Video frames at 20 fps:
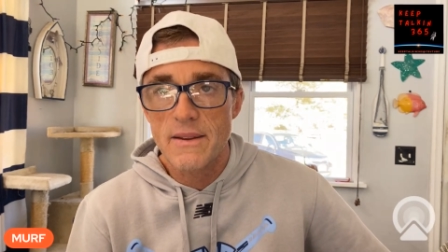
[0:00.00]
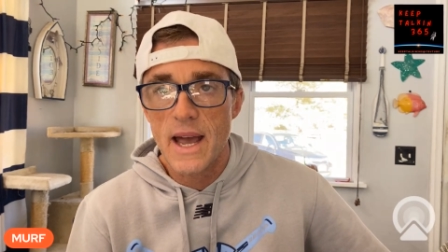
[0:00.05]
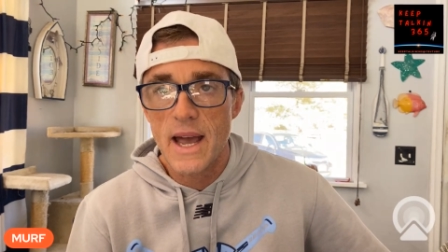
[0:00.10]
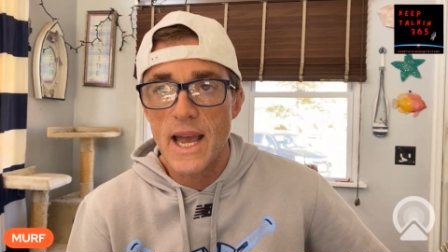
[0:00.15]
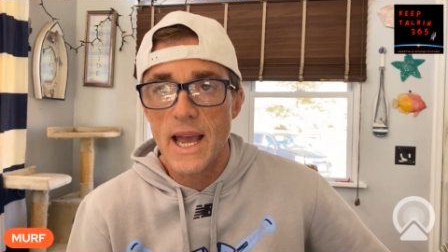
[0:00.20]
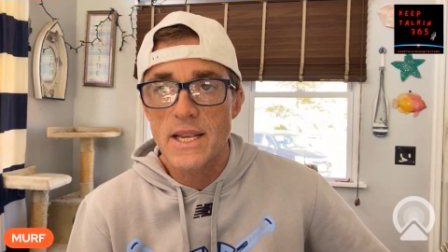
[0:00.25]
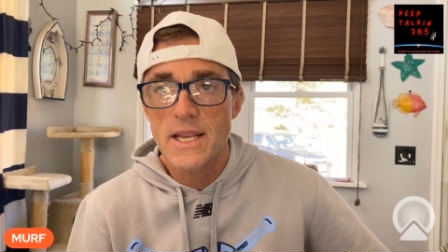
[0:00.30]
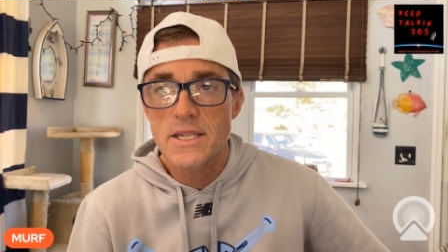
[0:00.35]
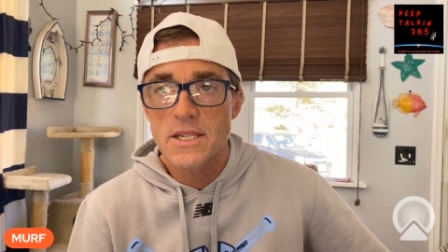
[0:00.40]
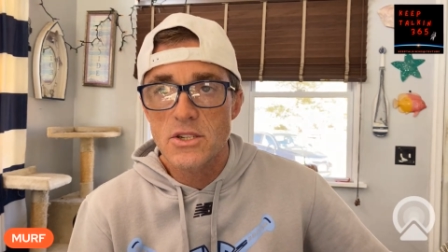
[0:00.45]

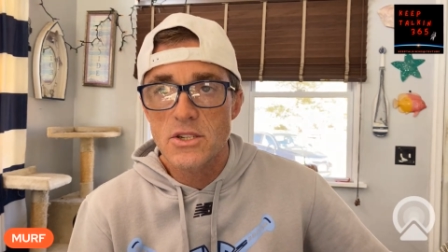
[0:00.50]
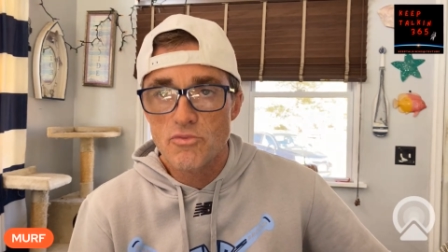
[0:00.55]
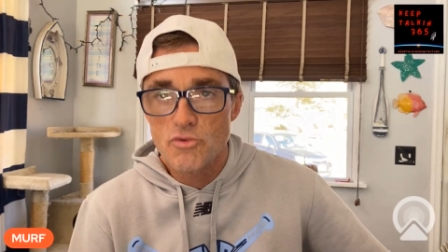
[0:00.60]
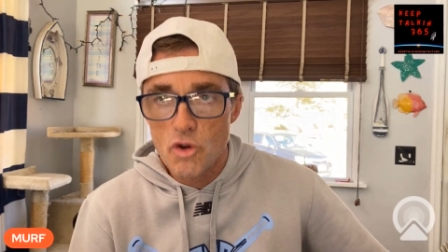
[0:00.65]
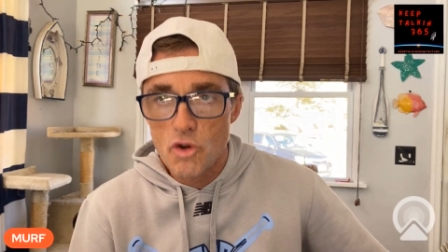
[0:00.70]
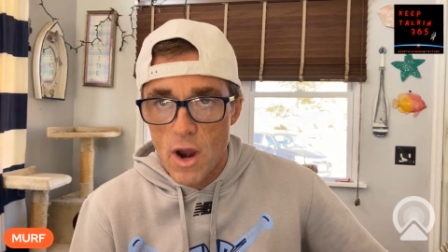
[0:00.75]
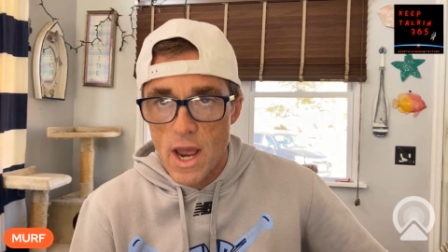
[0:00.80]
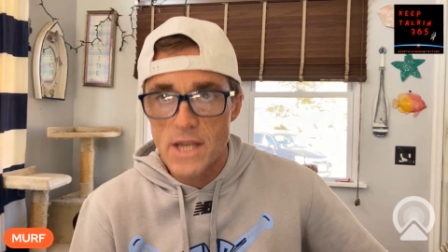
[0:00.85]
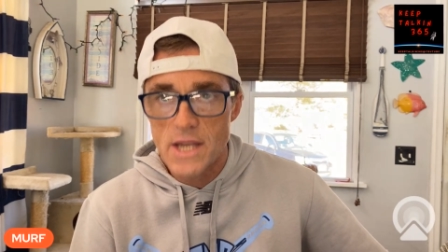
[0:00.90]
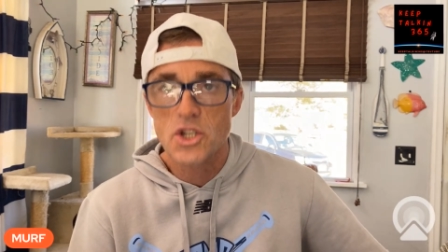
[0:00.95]
I
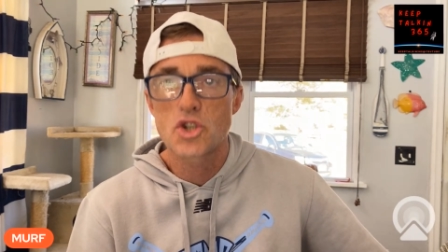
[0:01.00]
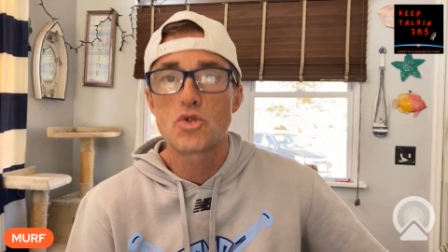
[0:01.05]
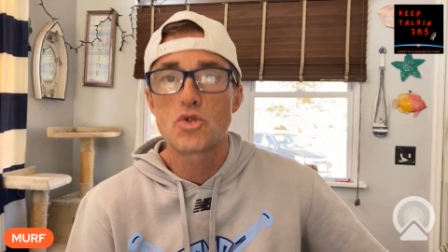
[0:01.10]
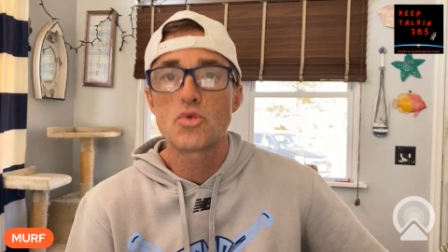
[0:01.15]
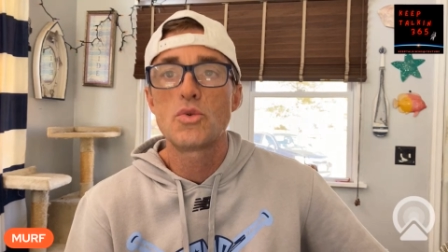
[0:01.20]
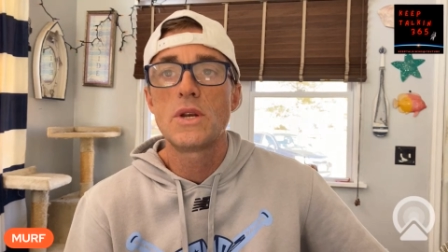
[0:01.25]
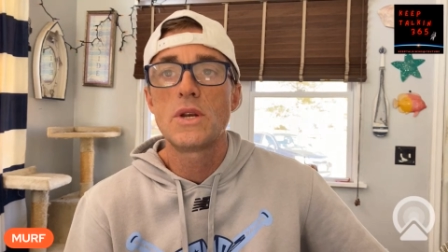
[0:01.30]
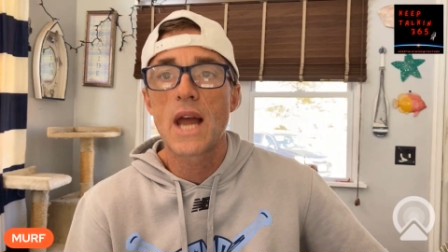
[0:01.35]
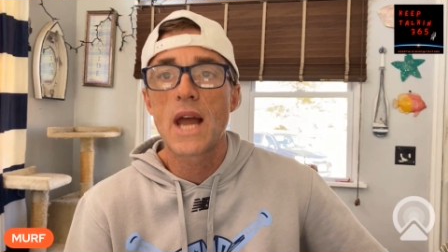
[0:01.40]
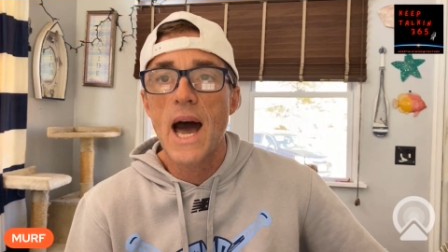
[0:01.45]
stress, do
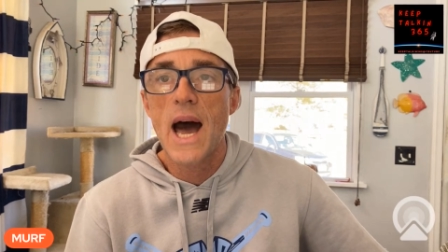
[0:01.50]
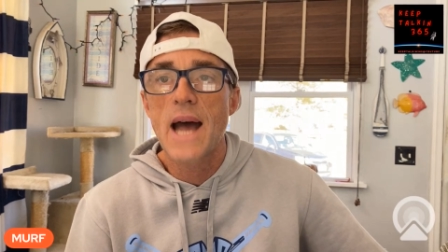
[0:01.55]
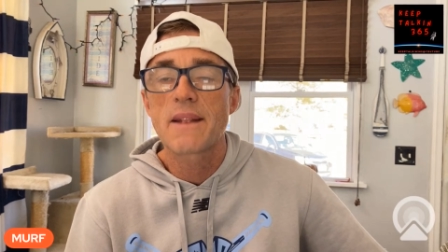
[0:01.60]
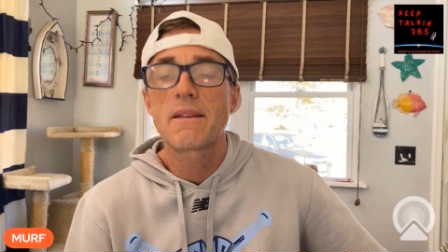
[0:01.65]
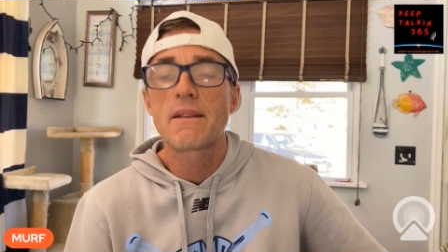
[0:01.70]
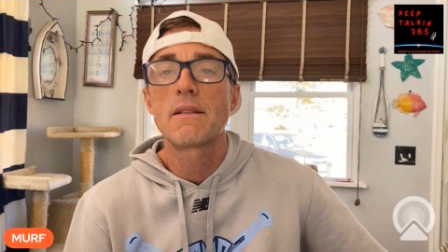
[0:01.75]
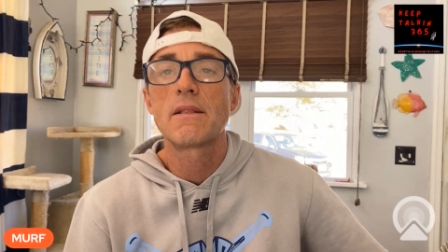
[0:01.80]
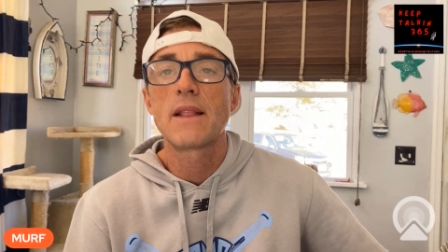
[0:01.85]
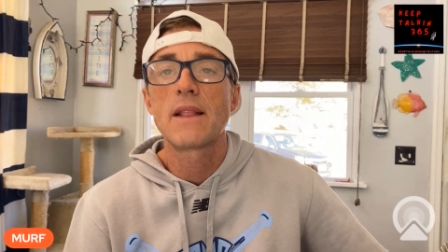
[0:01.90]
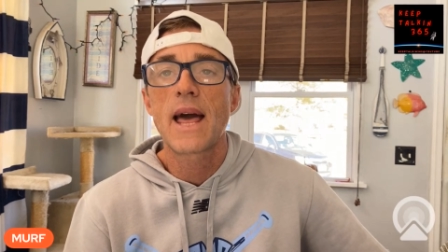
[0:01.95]
not
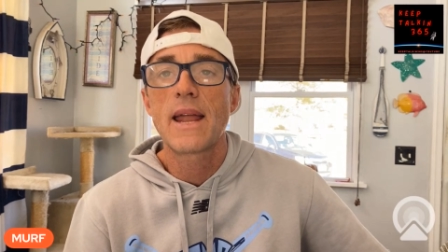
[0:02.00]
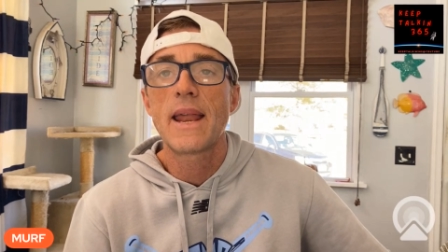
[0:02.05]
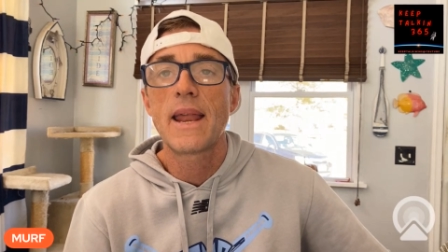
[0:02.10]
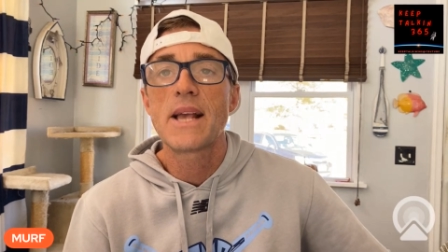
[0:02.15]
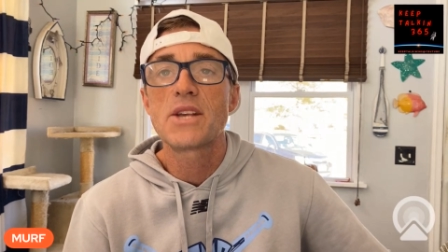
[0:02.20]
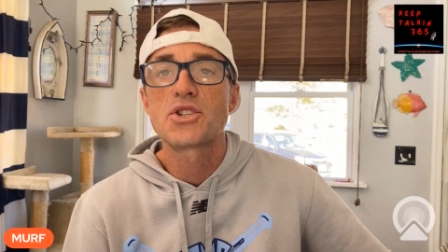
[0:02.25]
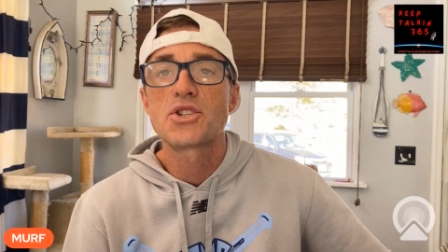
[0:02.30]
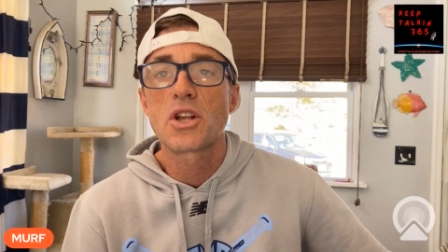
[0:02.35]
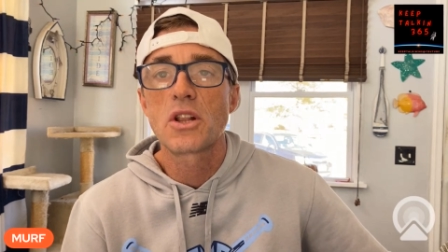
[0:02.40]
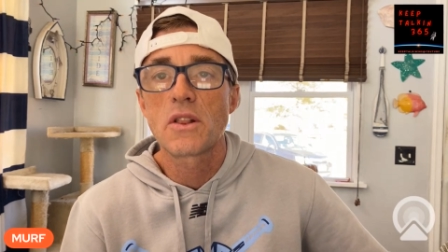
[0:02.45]
let a
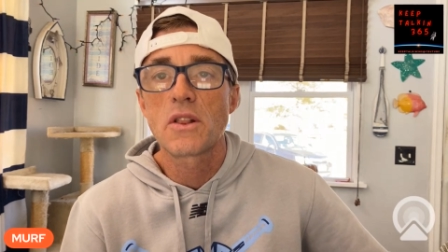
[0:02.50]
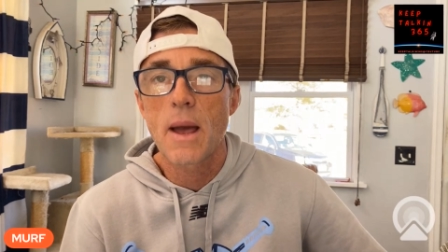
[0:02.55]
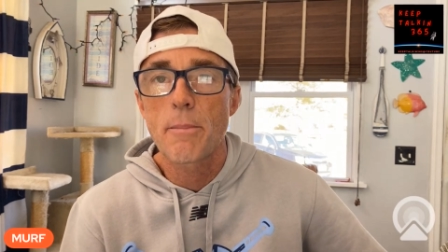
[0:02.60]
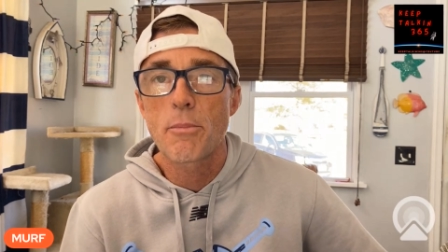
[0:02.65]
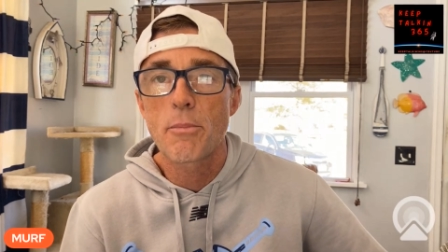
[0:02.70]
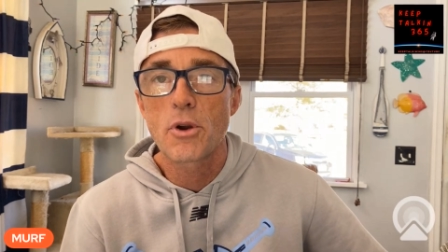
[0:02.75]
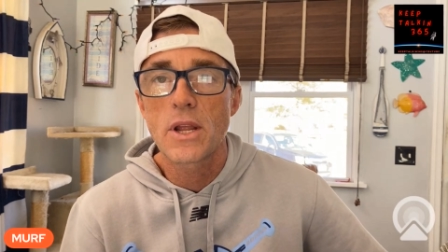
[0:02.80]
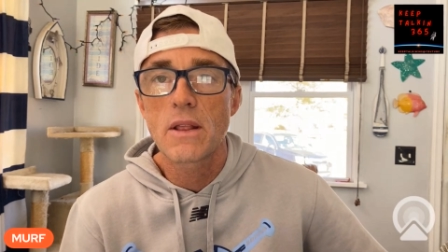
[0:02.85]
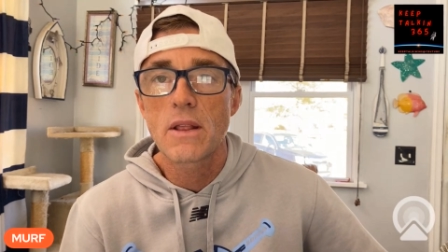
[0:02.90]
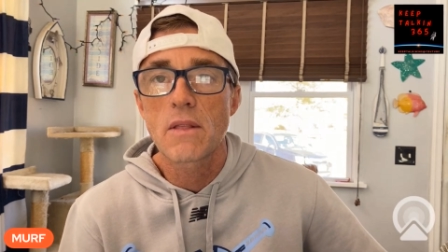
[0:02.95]

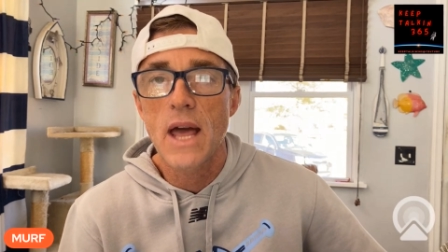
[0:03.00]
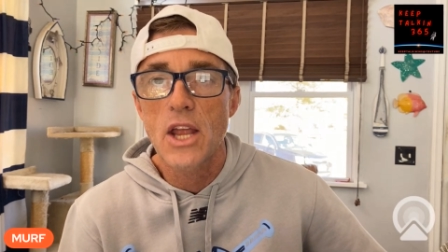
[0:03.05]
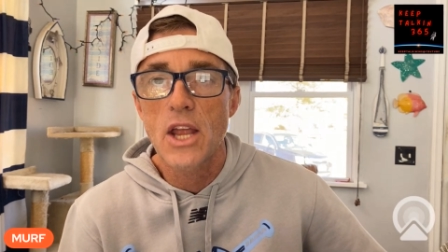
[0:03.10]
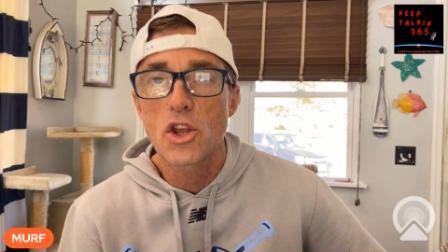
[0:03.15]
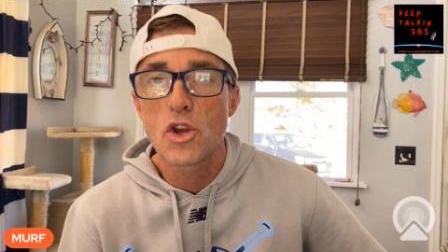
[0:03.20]
celebrity let